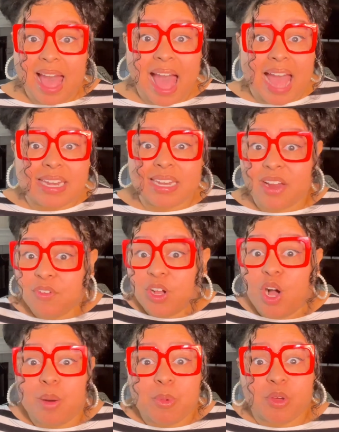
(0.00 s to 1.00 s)
I never
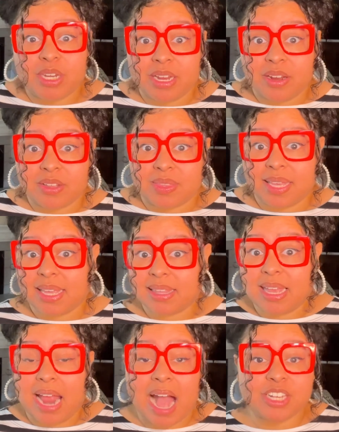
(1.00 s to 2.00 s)
come on here thinking
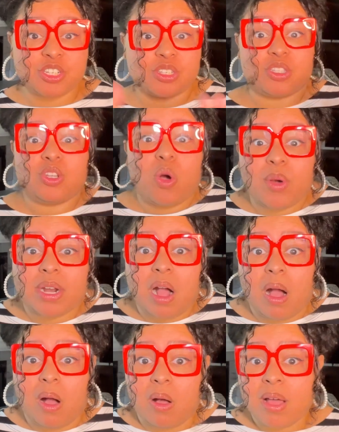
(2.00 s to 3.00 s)
that I just know it
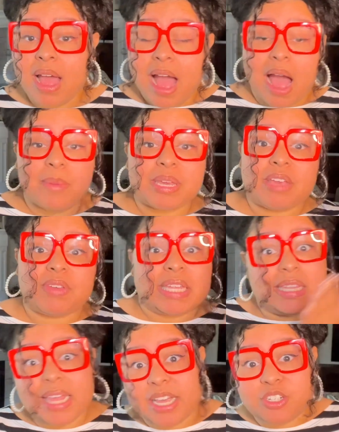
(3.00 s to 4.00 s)
all. I'm
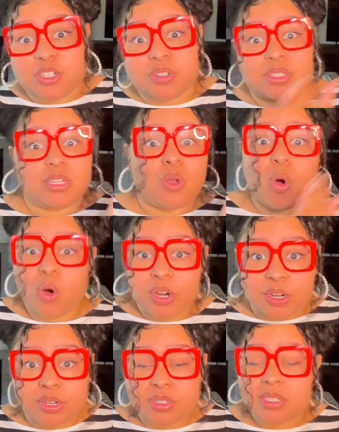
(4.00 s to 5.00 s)
giving lectures and
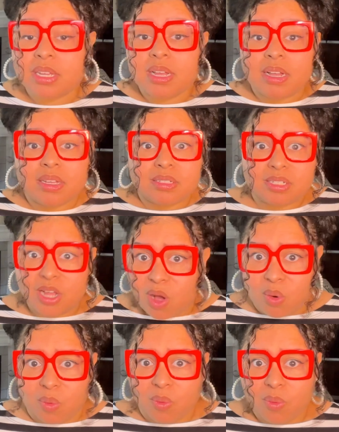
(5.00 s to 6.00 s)
orders.
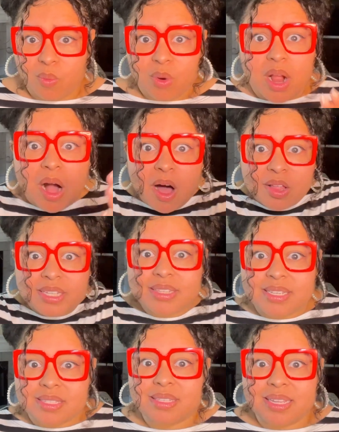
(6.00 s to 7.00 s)
No, we're all in
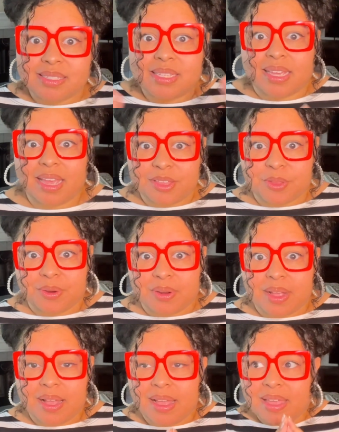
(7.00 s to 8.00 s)
this thing together.
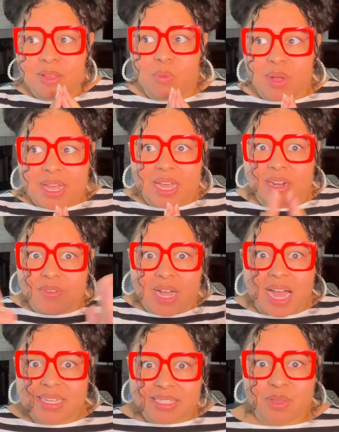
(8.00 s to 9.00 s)
And what kind of
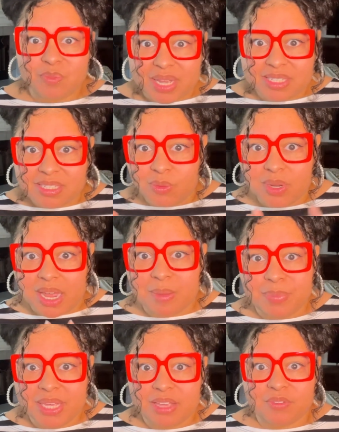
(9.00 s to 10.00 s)
content bestie would I be